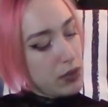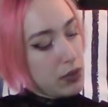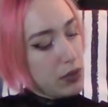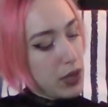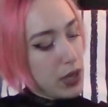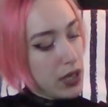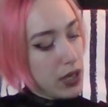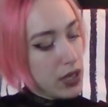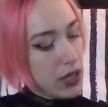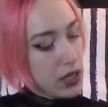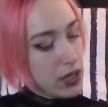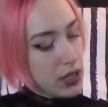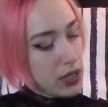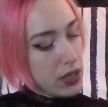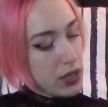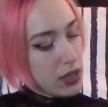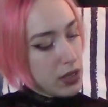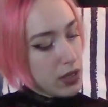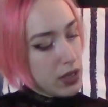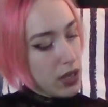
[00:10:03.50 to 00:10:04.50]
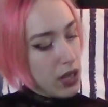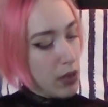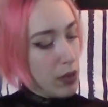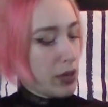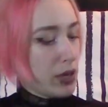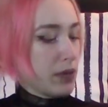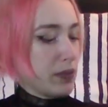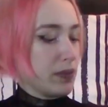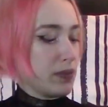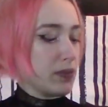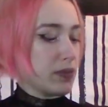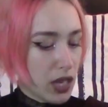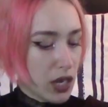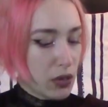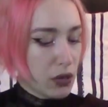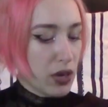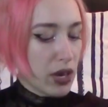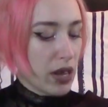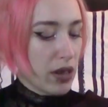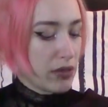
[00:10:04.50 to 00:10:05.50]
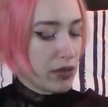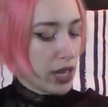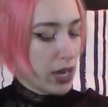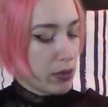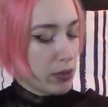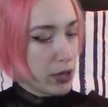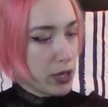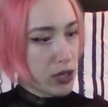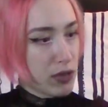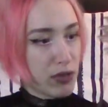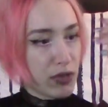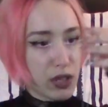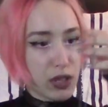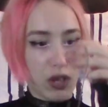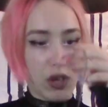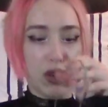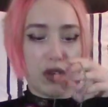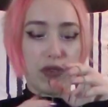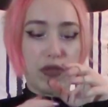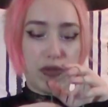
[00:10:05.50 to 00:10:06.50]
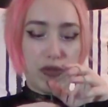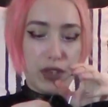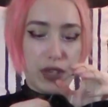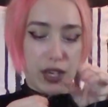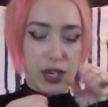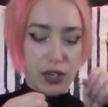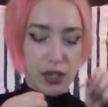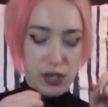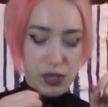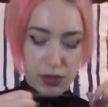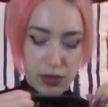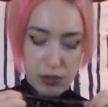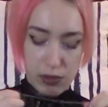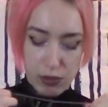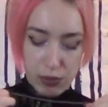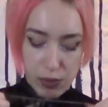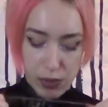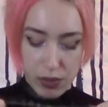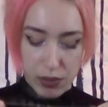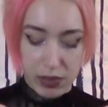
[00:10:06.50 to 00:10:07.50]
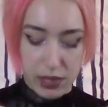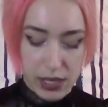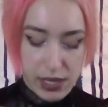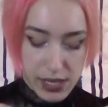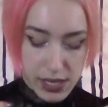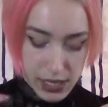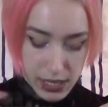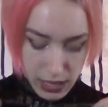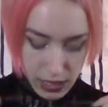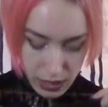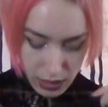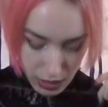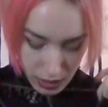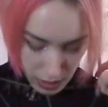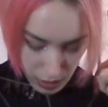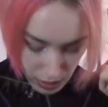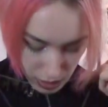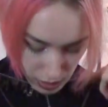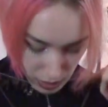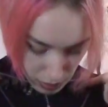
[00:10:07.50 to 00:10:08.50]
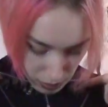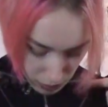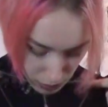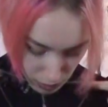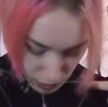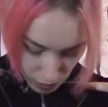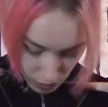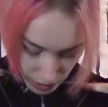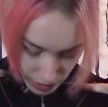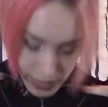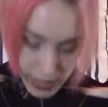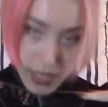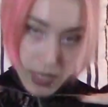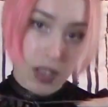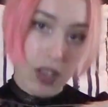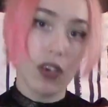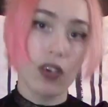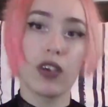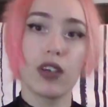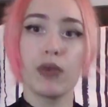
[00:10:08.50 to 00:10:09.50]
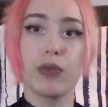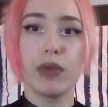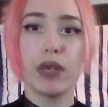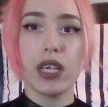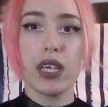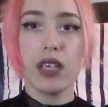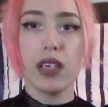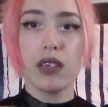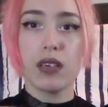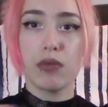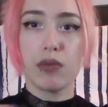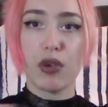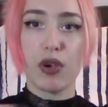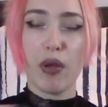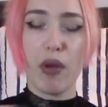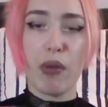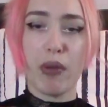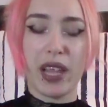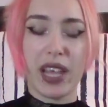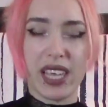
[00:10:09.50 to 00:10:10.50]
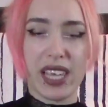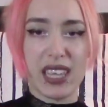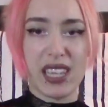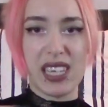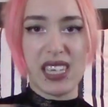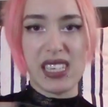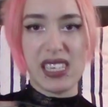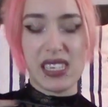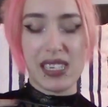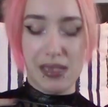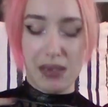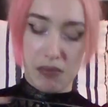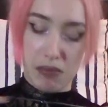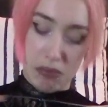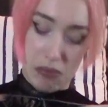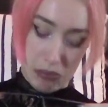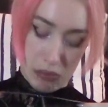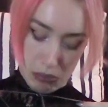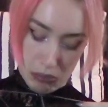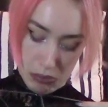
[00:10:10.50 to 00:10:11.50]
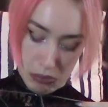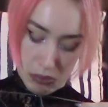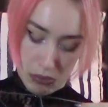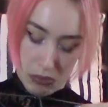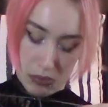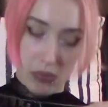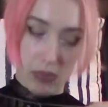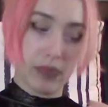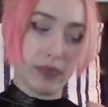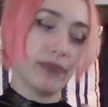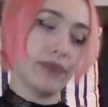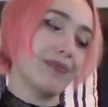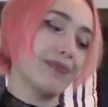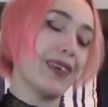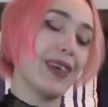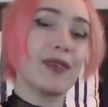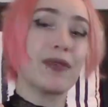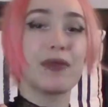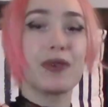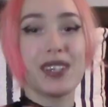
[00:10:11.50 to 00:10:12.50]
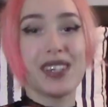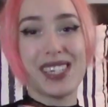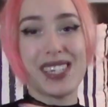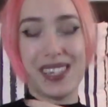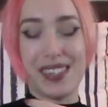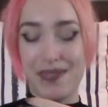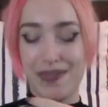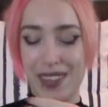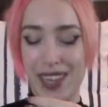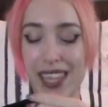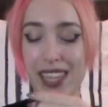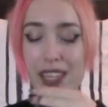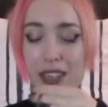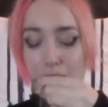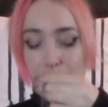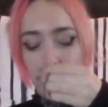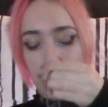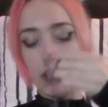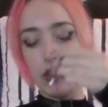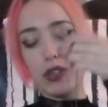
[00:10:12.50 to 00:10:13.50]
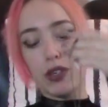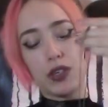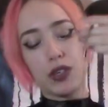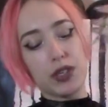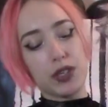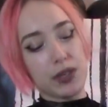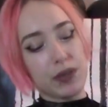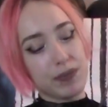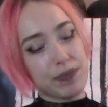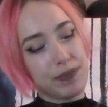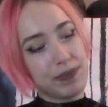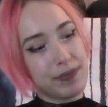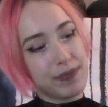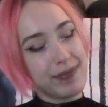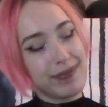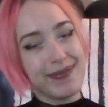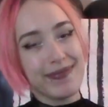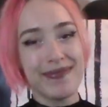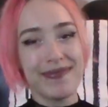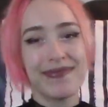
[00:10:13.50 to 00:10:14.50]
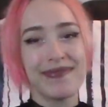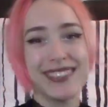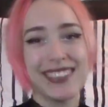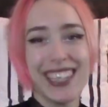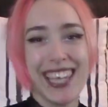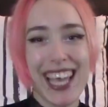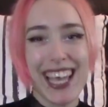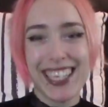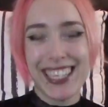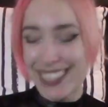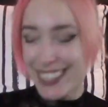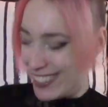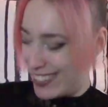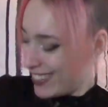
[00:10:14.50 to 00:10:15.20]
but I mean, I don't have that much of a long figure, so it will probably sit more or less long on me, probably like this. We'll see. I think it will look good. Yay!